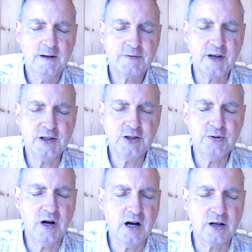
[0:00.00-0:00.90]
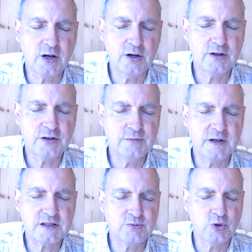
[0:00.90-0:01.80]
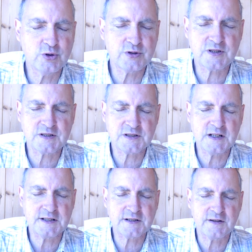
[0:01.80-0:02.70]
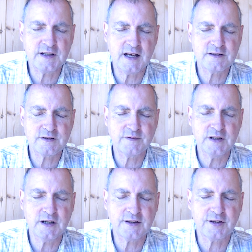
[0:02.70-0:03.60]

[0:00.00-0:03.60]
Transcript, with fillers: that you are God who makes wars to cease to the ends of the earth.